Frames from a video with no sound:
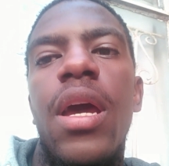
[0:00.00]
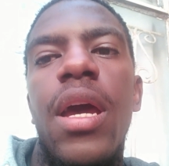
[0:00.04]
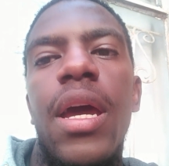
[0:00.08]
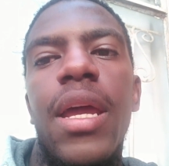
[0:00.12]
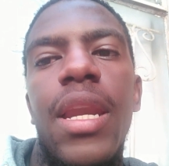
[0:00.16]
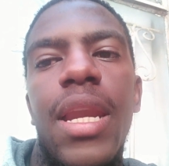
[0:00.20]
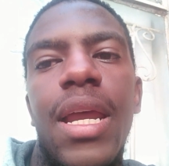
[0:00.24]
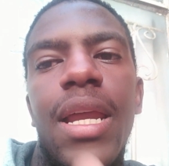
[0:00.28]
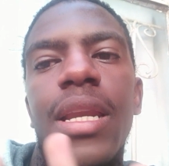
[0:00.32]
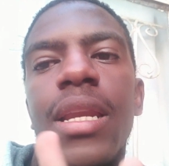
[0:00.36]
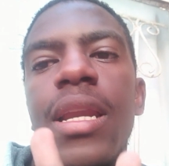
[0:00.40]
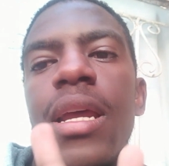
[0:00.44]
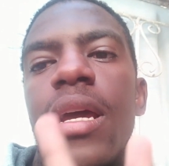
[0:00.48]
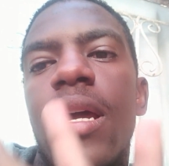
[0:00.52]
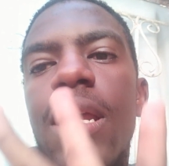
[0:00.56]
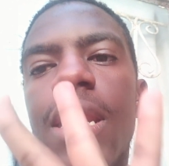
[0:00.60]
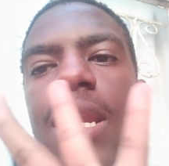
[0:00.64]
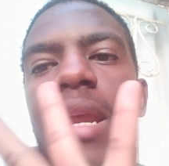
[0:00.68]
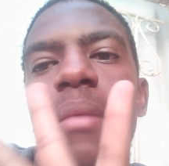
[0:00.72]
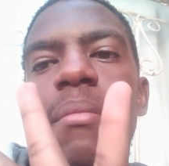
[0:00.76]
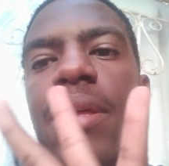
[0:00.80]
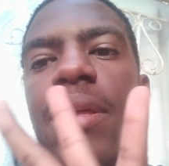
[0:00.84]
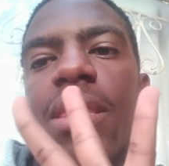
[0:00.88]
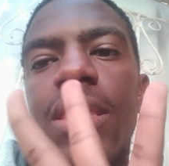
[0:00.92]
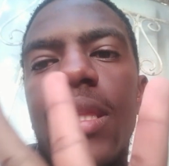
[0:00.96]
And then
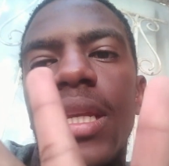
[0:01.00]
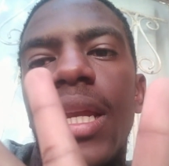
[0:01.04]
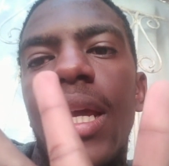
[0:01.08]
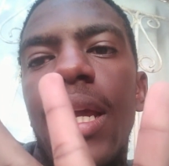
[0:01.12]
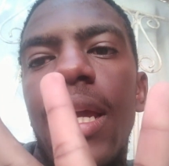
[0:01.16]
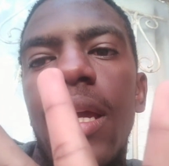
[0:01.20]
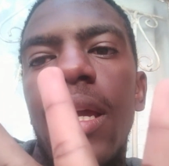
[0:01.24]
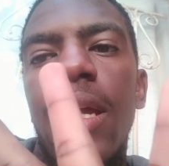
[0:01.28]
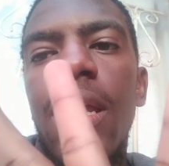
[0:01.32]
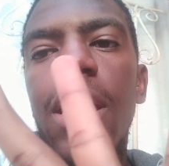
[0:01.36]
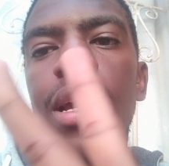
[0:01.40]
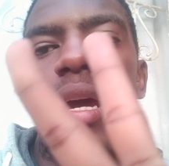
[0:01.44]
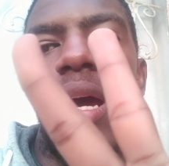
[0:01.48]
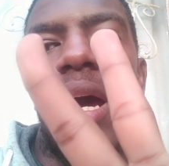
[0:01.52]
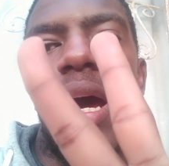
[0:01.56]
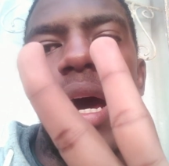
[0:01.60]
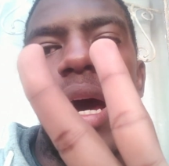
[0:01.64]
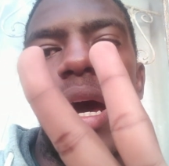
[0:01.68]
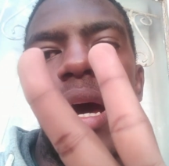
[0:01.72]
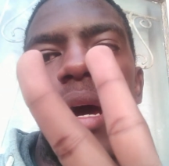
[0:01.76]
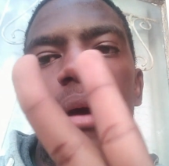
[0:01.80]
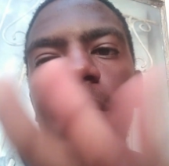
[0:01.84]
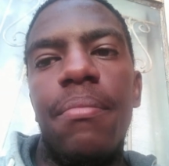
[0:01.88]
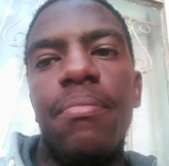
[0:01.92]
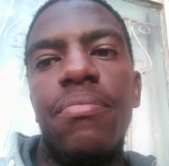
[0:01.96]
number 3,
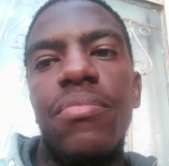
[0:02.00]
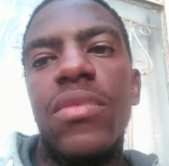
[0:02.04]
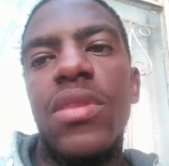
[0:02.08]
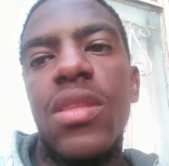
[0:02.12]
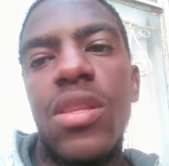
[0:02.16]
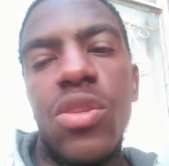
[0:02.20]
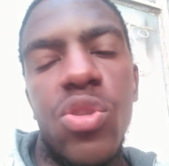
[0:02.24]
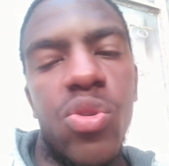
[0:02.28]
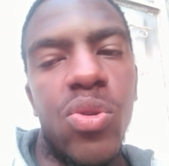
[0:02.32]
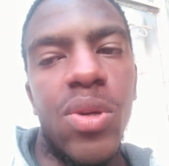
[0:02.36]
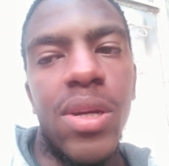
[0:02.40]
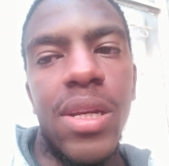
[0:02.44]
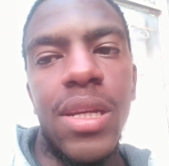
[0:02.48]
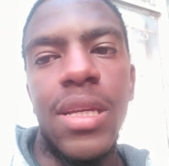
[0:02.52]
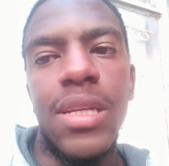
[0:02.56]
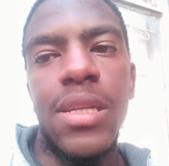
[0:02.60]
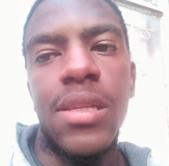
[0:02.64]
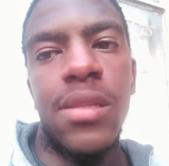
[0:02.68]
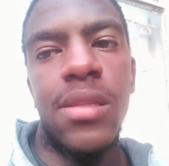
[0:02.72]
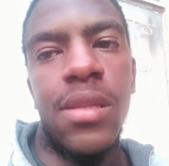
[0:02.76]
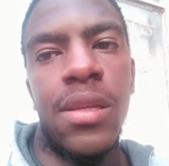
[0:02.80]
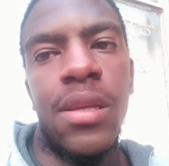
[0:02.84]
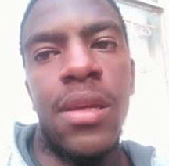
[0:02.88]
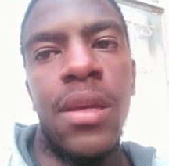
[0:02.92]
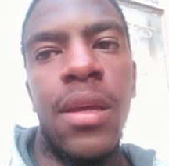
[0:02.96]
this one
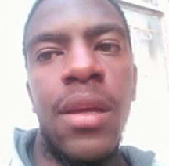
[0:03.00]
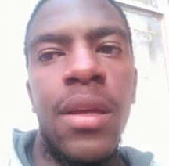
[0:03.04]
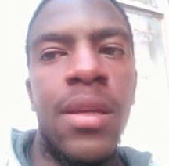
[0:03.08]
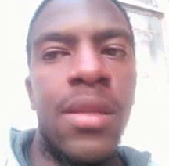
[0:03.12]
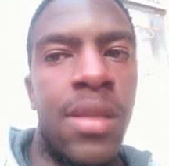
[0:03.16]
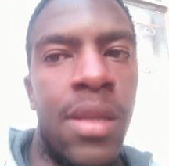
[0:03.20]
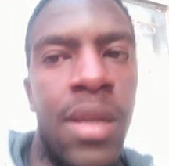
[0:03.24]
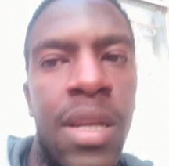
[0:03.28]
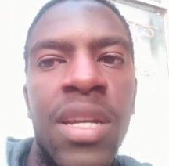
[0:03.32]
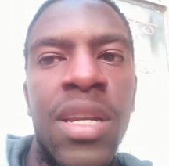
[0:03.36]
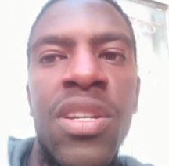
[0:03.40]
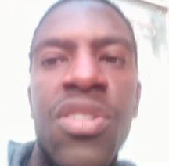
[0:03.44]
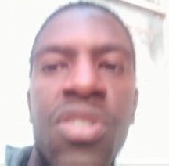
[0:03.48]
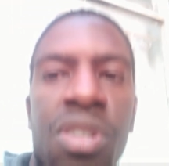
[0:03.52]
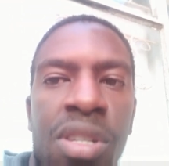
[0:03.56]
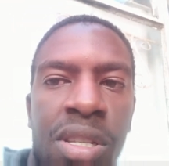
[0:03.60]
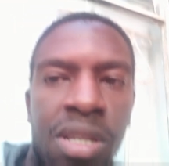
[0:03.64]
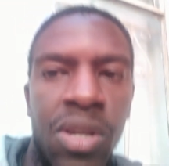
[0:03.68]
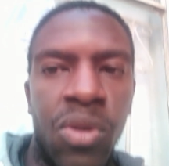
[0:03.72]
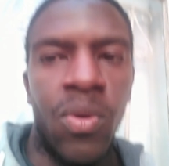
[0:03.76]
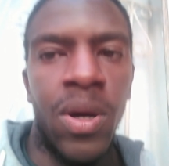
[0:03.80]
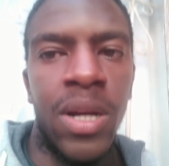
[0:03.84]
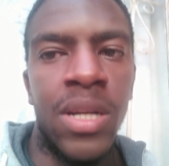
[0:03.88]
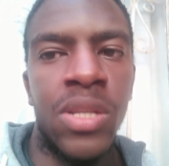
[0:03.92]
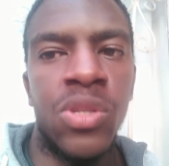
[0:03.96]
is an
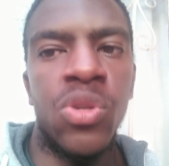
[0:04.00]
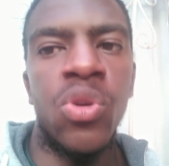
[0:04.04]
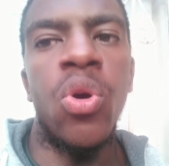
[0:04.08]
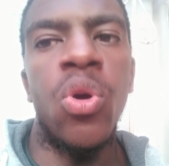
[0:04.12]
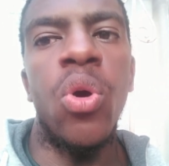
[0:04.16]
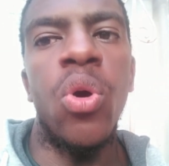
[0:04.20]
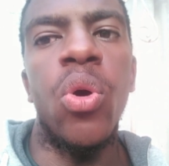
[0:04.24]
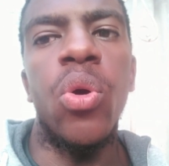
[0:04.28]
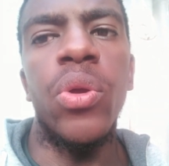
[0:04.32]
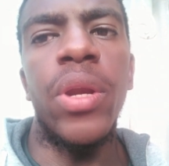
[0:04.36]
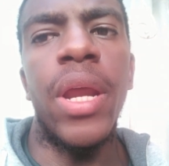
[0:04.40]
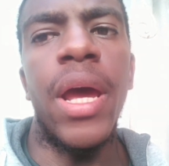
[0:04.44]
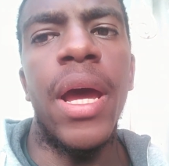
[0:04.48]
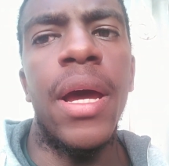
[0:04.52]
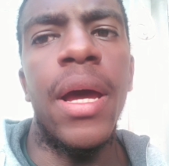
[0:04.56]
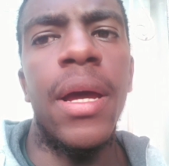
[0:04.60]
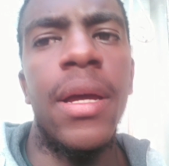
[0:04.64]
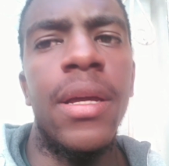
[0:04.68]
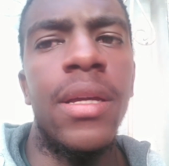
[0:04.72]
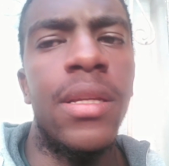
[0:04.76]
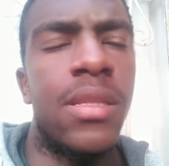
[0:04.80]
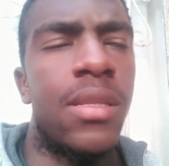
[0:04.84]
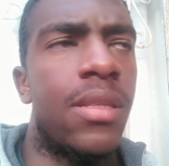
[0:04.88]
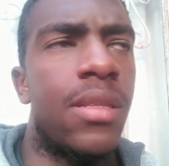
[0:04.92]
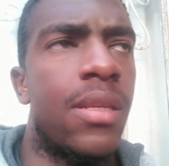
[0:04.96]
interesting one. It's called
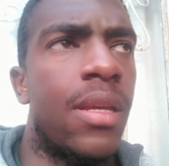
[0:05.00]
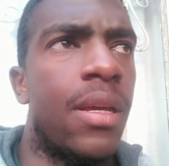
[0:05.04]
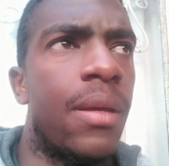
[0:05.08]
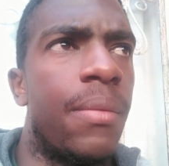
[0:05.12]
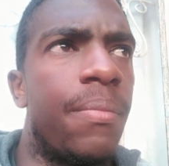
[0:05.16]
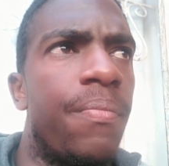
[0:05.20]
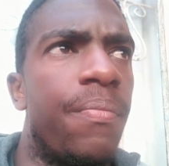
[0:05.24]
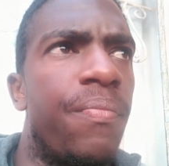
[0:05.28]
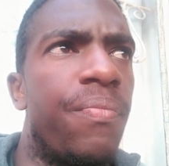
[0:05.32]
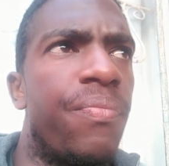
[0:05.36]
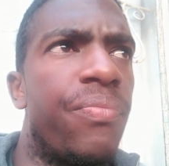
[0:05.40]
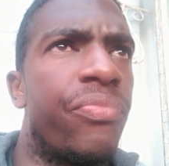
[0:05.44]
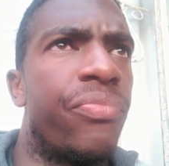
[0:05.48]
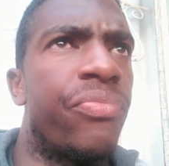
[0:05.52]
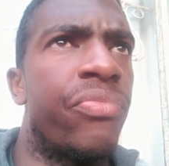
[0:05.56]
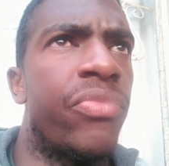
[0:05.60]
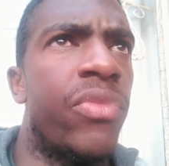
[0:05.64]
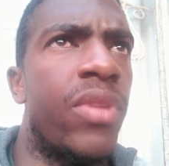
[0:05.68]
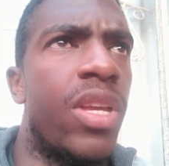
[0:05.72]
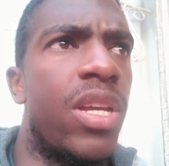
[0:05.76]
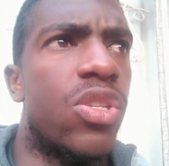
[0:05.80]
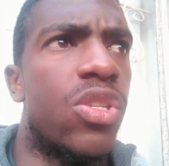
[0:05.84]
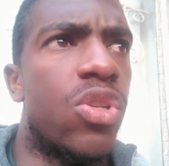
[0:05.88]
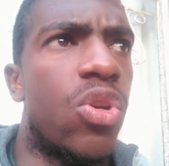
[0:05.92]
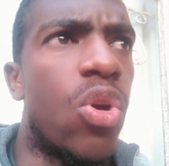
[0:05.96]
it's
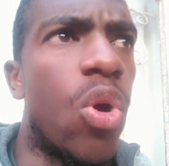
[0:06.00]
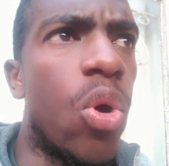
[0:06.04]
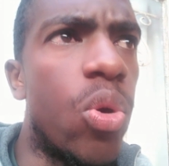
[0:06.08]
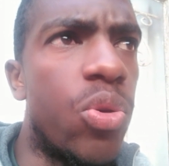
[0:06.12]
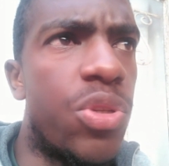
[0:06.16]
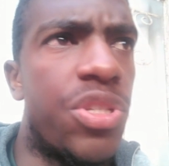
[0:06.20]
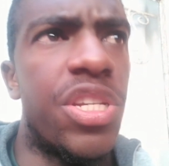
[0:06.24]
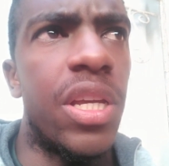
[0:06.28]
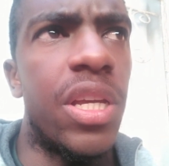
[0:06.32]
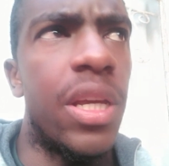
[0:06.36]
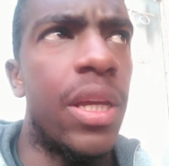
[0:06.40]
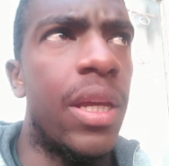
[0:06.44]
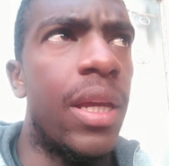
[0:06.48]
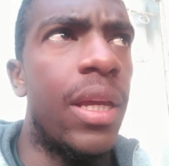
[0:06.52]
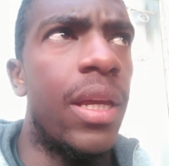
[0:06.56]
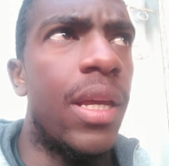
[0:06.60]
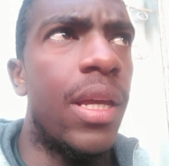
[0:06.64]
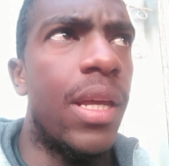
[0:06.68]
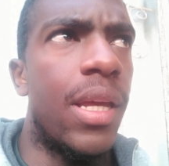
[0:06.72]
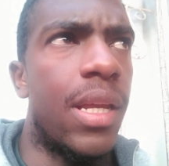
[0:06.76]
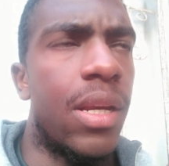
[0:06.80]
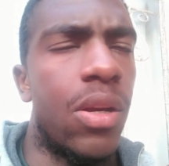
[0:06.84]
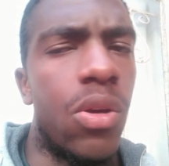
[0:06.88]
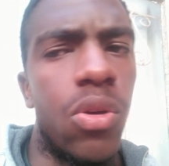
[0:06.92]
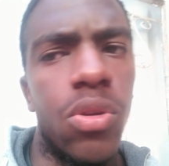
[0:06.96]
coaching
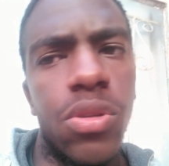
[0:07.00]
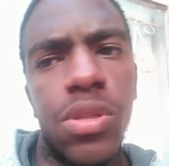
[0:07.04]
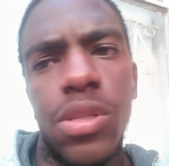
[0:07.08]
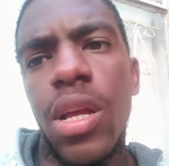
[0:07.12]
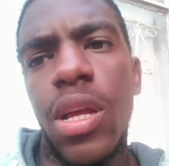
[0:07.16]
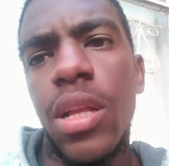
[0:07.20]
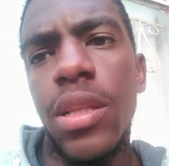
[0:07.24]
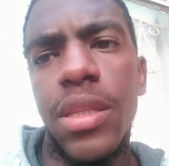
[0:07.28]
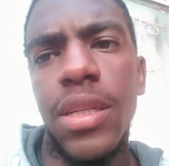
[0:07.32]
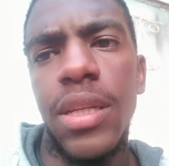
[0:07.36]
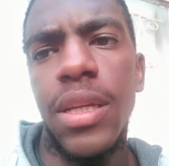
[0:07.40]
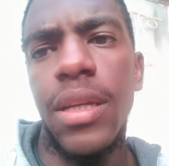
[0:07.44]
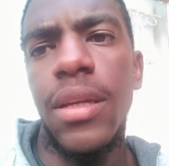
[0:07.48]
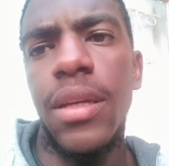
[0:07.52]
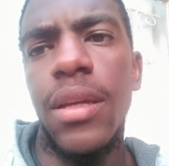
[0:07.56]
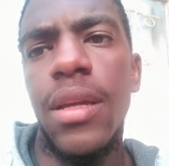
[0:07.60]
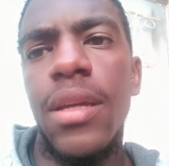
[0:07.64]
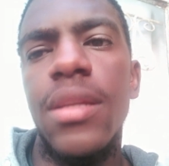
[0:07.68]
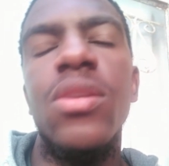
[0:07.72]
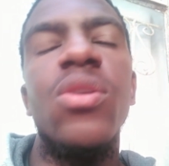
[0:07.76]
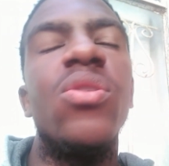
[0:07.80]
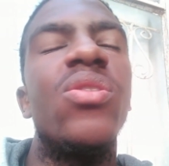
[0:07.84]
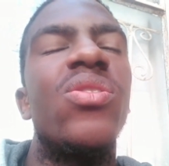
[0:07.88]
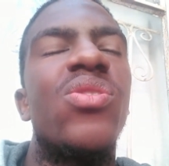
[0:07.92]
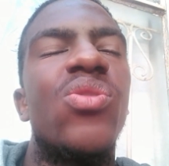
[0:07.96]
and consulting.
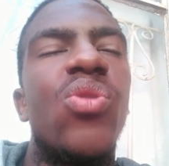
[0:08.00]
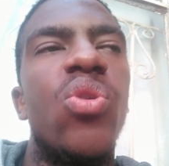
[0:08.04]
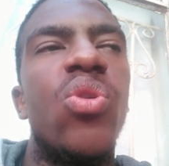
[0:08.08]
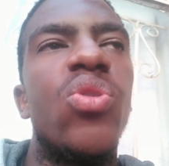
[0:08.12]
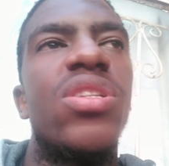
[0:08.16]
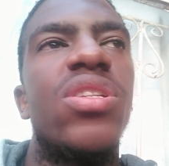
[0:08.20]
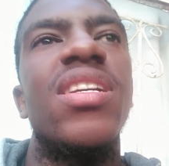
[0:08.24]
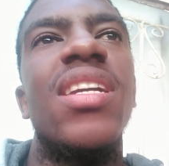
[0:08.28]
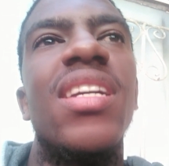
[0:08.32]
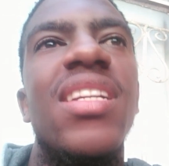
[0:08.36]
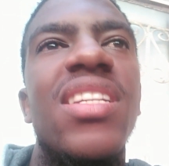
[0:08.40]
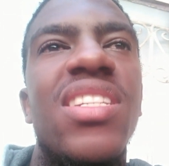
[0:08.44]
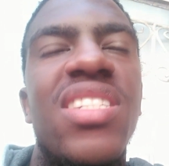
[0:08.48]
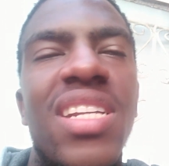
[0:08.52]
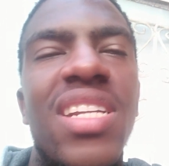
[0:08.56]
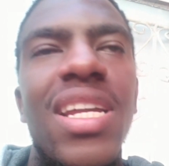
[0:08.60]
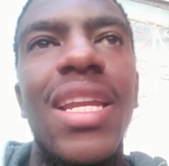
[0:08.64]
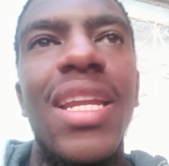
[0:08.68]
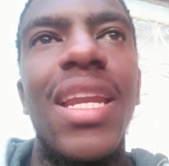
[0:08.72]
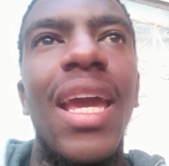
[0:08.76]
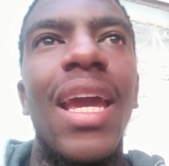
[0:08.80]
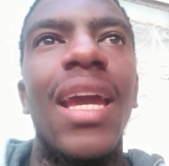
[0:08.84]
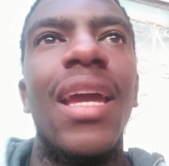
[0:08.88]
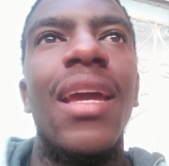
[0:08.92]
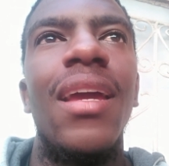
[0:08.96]
No, it's coaching and
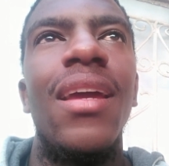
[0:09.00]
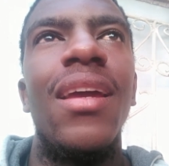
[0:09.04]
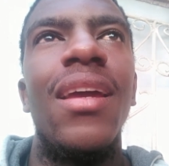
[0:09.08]
training,